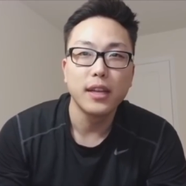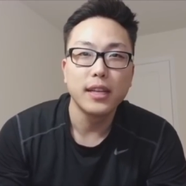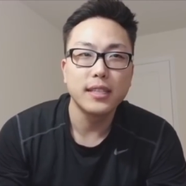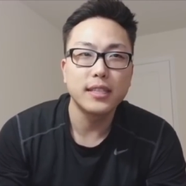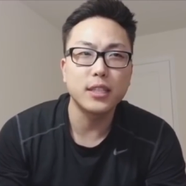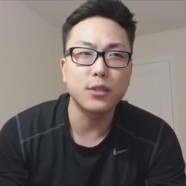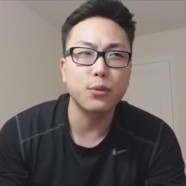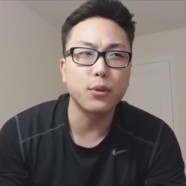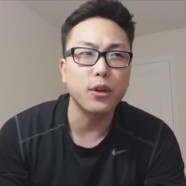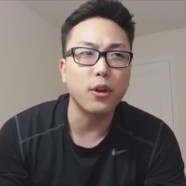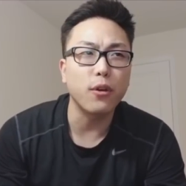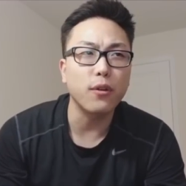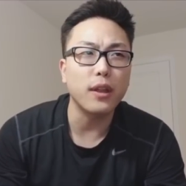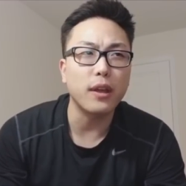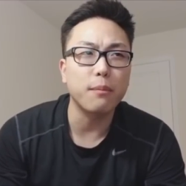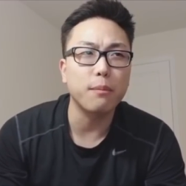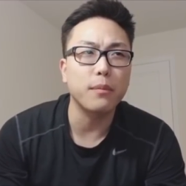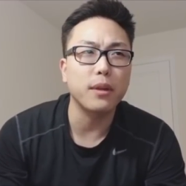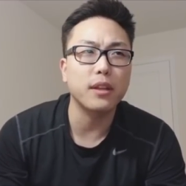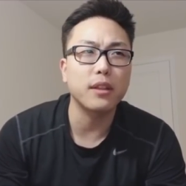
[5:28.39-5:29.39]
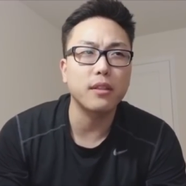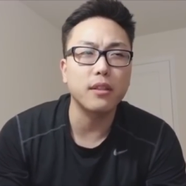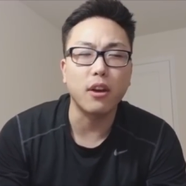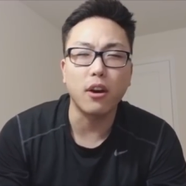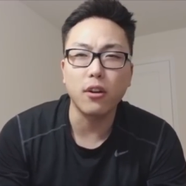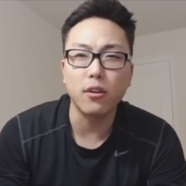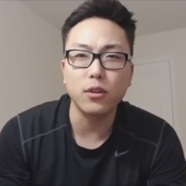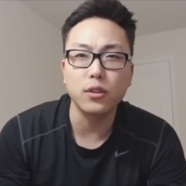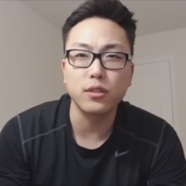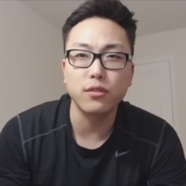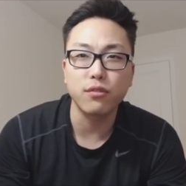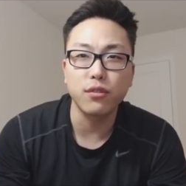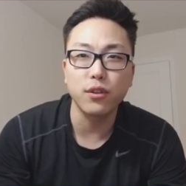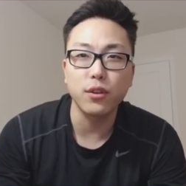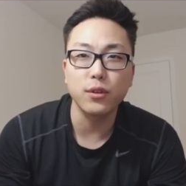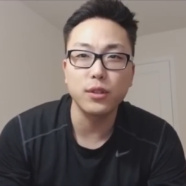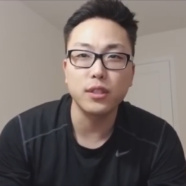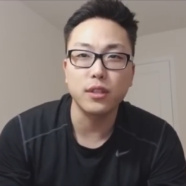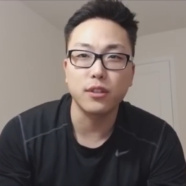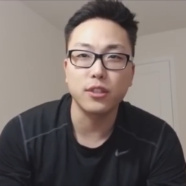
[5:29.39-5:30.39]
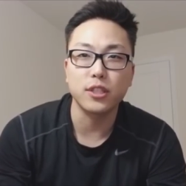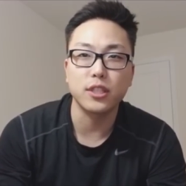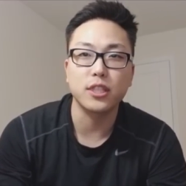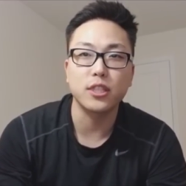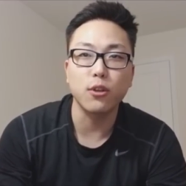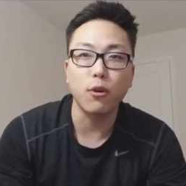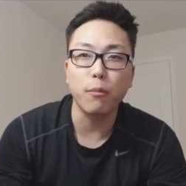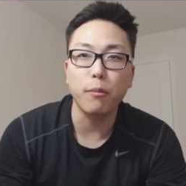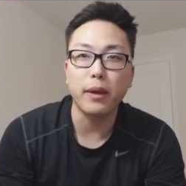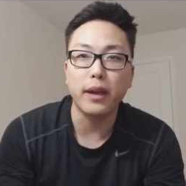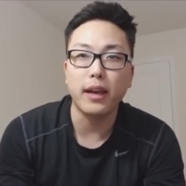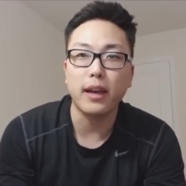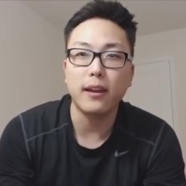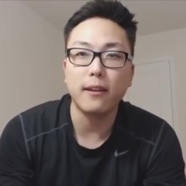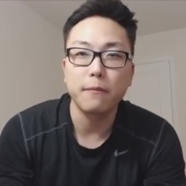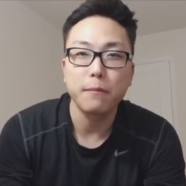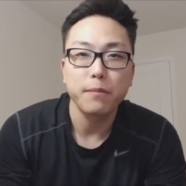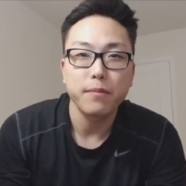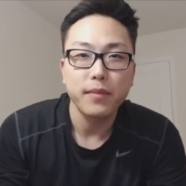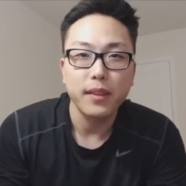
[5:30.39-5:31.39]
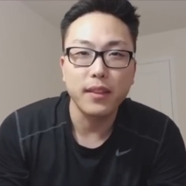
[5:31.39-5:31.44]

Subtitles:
Since we know that McDonald's foods are just so bad,